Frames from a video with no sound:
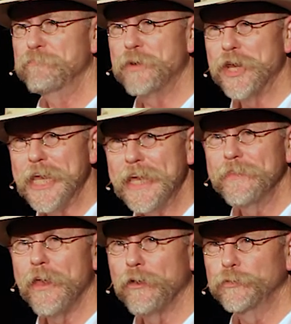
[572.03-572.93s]
but in
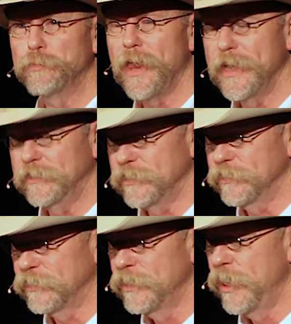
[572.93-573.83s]
those
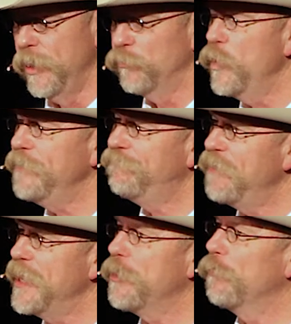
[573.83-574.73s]
places, we
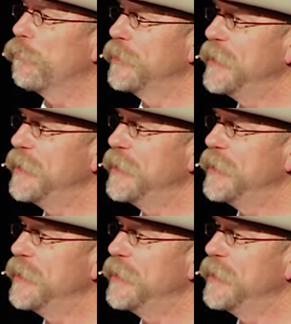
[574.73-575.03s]
fed over